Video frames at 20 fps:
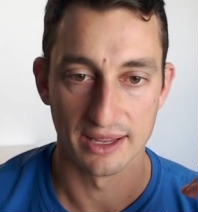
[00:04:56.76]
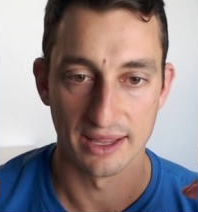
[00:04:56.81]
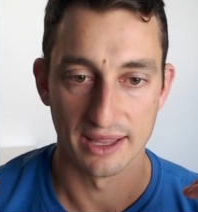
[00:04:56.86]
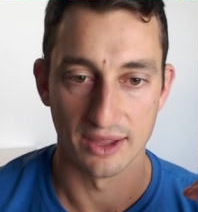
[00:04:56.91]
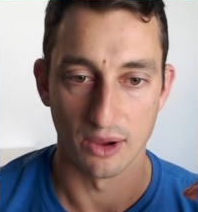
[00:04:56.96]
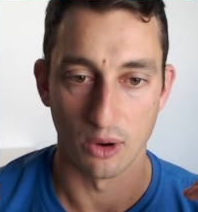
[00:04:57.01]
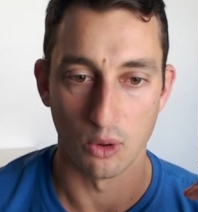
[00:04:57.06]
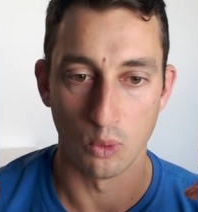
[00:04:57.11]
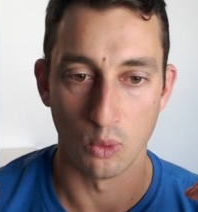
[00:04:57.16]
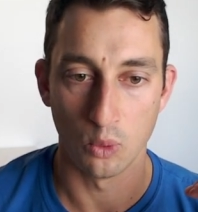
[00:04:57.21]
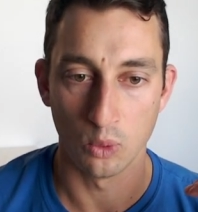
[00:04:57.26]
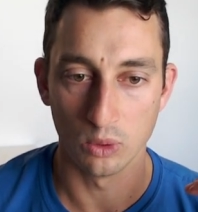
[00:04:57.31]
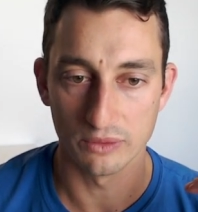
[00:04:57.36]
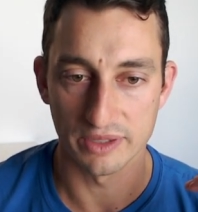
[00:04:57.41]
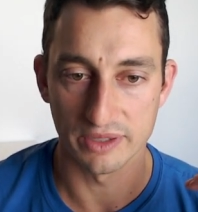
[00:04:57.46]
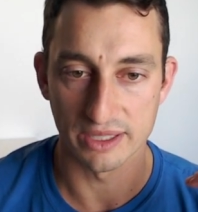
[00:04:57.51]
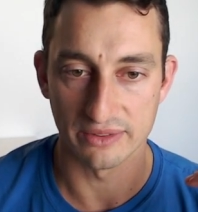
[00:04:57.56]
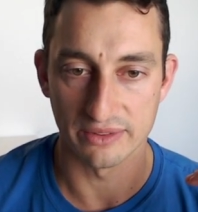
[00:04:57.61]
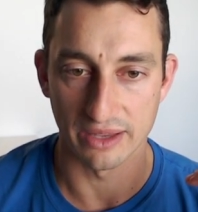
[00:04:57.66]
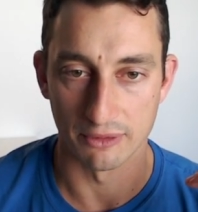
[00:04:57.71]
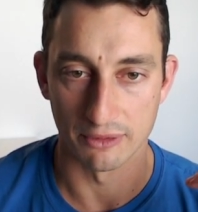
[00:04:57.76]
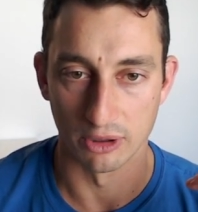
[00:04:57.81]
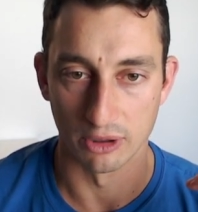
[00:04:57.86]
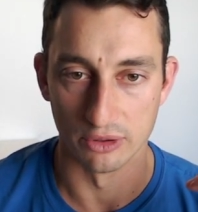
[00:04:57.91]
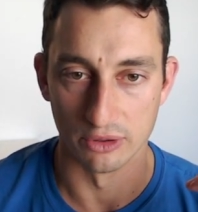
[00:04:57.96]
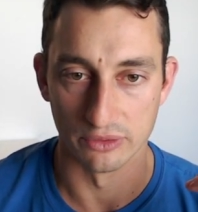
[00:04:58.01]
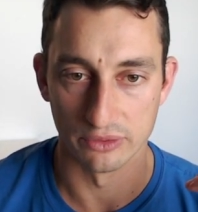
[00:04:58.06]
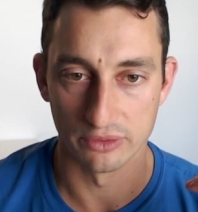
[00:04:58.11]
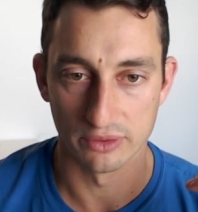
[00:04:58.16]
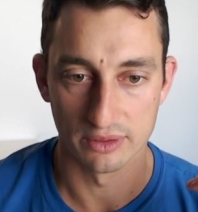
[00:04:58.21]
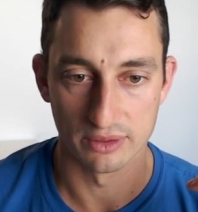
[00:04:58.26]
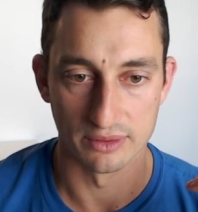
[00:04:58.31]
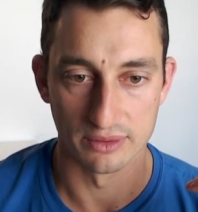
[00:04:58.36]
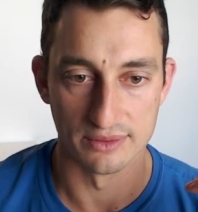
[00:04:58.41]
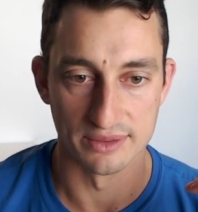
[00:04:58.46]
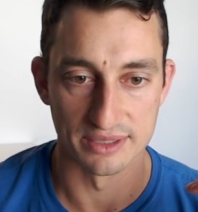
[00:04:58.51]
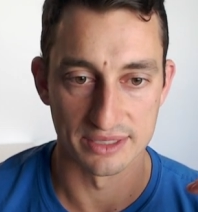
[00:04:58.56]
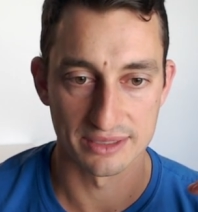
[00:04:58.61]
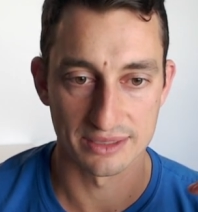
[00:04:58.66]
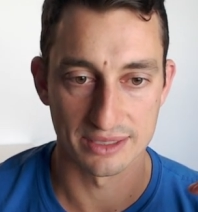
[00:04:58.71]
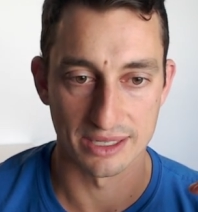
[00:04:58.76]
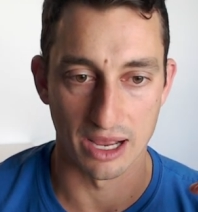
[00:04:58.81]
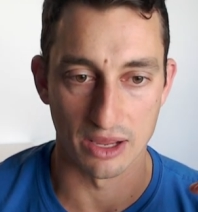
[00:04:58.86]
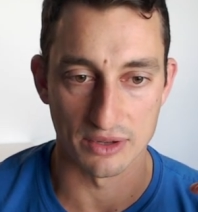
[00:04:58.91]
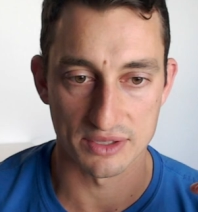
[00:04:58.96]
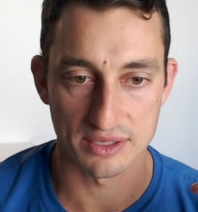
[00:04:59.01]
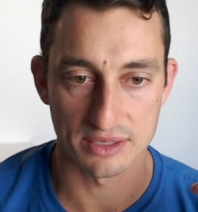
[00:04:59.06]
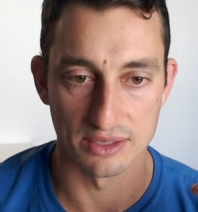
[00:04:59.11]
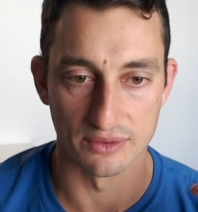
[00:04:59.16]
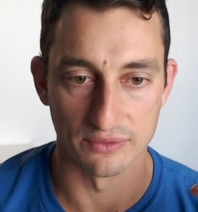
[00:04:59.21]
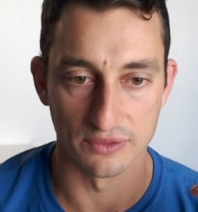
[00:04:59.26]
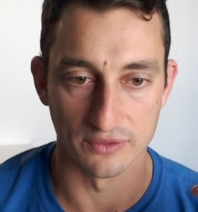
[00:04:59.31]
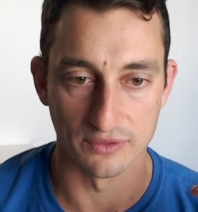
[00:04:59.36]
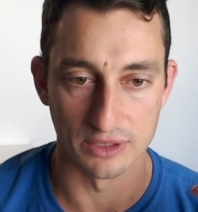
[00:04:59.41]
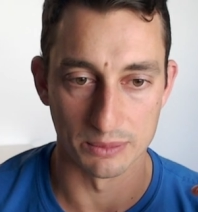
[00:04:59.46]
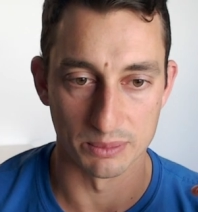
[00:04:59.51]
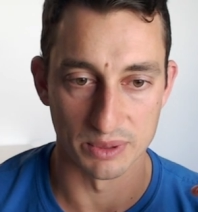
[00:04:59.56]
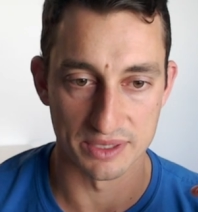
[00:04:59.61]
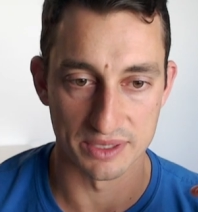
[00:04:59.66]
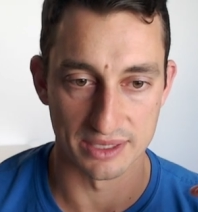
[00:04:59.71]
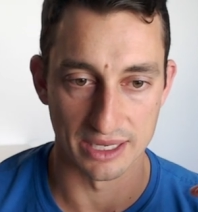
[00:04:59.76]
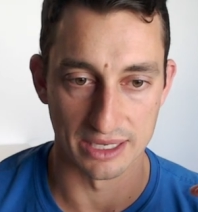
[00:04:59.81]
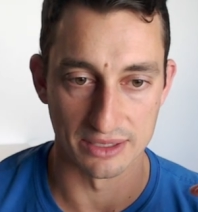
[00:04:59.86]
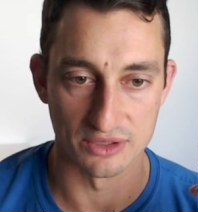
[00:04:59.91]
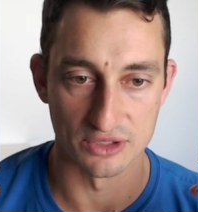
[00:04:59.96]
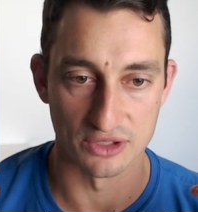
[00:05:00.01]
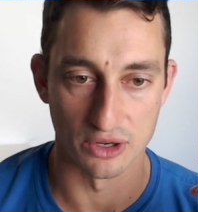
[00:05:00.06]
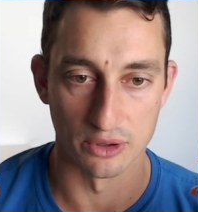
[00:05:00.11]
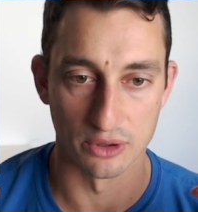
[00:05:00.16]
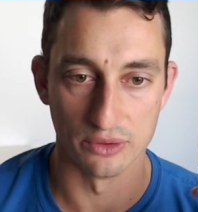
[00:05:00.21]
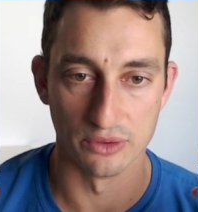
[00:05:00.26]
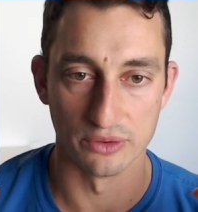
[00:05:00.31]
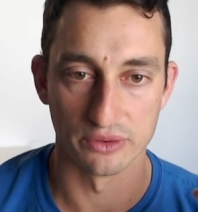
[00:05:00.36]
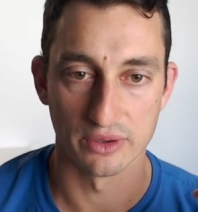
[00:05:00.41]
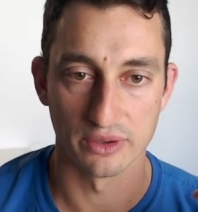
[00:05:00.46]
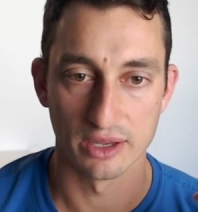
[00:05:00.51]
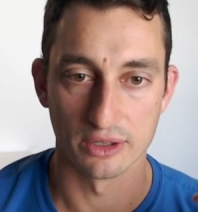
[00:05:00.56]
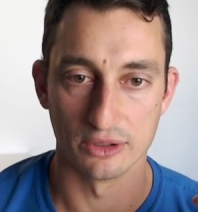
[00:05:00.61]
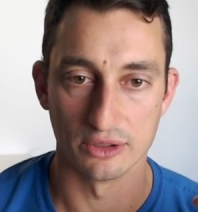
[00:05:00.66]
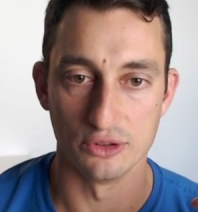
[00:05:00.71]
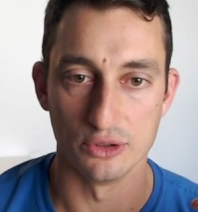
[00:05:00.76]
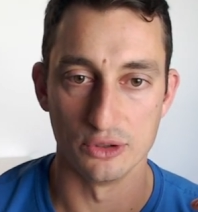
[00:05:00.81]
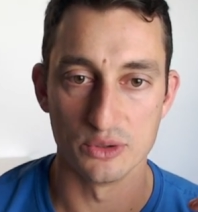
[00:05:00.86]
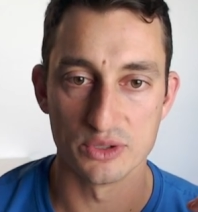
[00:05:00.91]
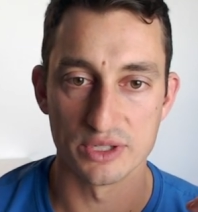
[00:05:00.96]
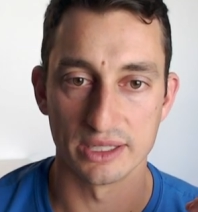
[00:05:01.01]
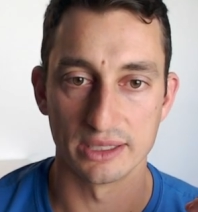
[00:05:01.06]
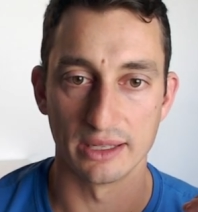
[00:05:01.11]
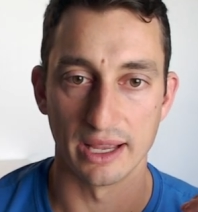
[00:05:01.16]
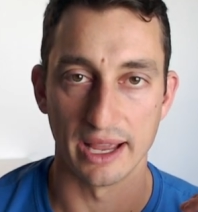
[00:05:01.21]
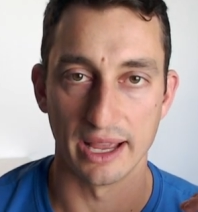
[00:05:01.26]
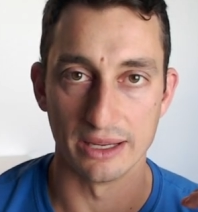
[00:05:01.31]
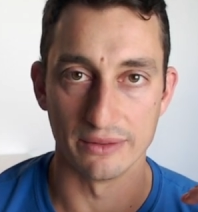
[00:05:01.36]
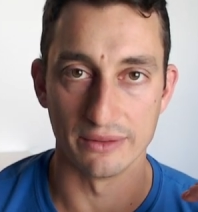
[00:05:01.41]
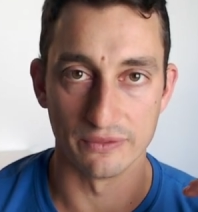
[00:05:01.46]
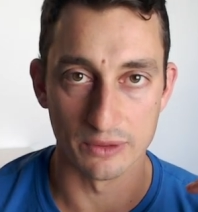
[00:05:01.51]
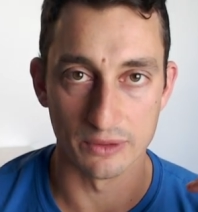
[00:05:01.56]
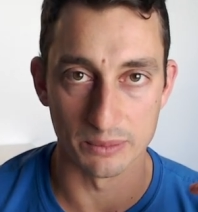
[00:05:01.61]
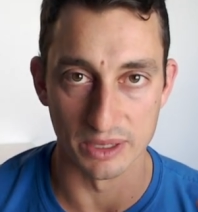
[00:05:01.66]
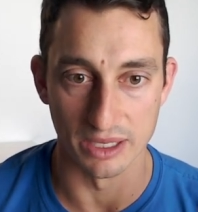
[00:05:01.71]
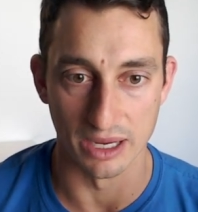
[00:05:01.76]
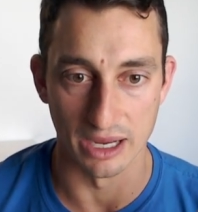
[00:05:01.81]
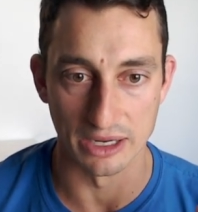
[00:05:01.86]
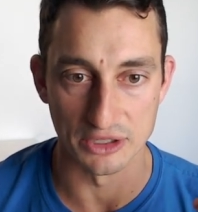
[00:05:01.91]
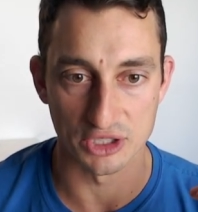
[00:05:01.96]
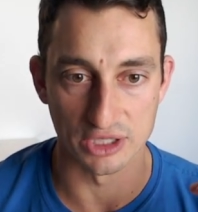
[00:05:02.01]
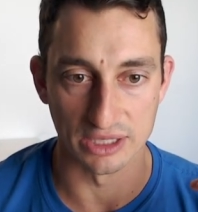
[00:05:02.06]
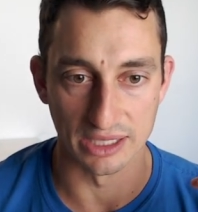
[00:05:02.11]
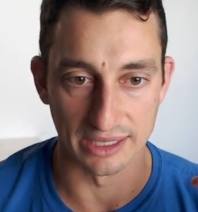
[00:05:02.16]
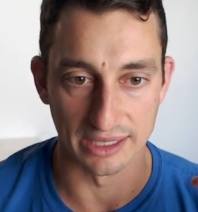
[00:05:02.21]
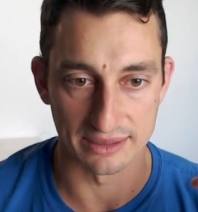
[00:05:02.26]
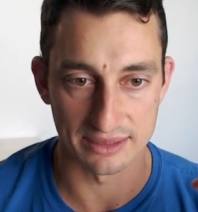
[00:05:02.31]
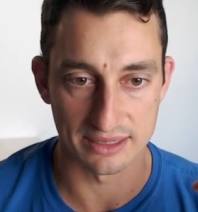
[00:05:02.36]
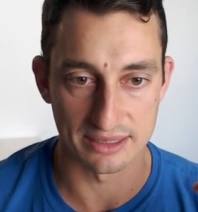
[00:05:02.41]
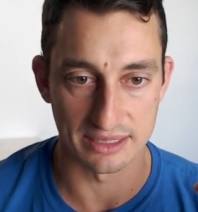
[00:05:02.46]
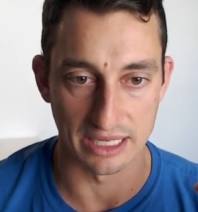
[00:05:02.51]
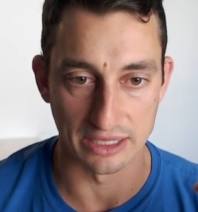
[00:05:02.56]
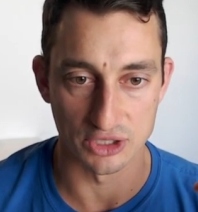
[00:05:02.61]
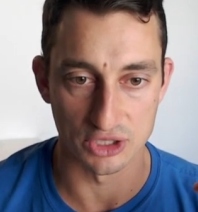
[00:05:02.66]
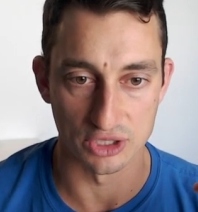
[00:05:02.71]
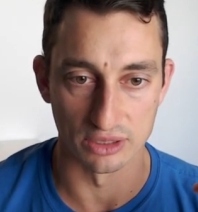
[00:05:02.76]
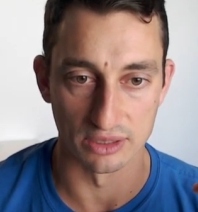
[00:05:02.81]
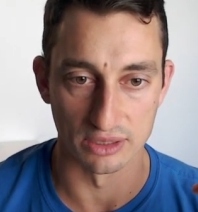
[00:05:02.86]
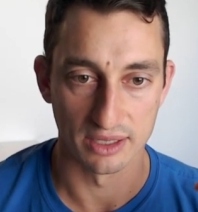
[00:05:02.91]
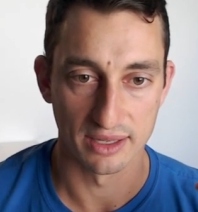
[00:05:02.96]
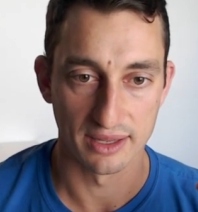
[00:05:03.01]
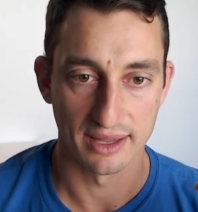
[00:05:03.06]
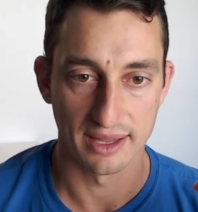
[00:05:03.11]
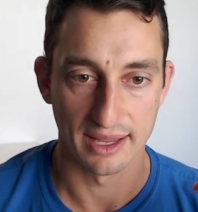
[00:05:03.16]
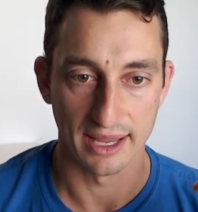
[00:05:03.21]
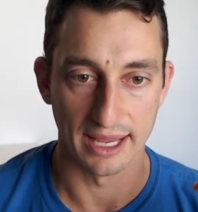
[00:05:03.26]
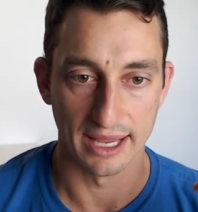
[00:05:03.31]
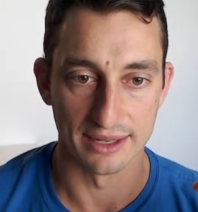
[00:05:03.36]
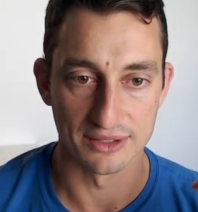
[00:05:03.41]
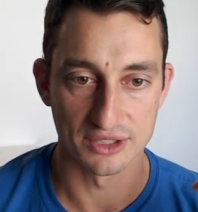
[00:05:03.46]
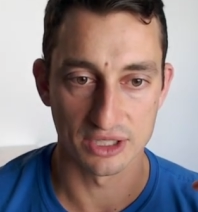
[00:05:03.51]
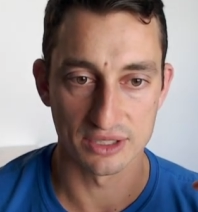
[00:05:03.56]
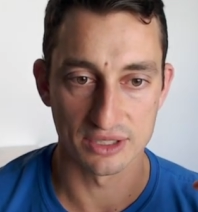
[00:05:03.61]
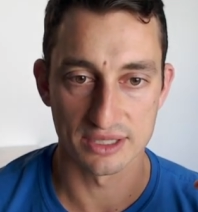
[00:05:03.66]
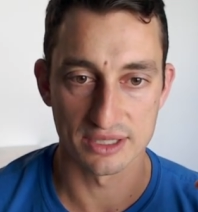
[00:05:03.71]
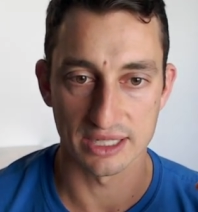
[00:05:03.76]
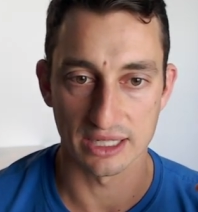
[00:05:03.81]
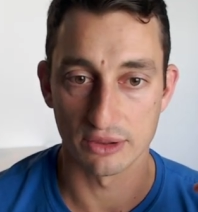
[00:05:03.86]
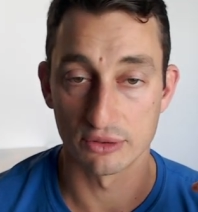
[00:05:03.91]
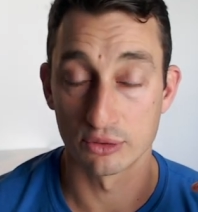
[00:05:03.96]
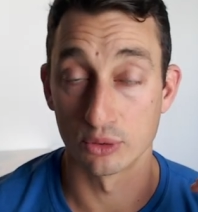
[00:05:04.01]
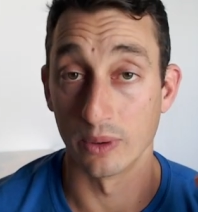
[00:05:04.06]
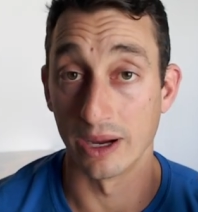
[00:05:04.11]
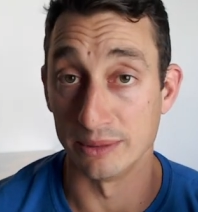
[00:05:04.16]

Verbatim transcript: All of these arrows discuss the fifty percent zones using a Fibonacci extension. And as you can see, through a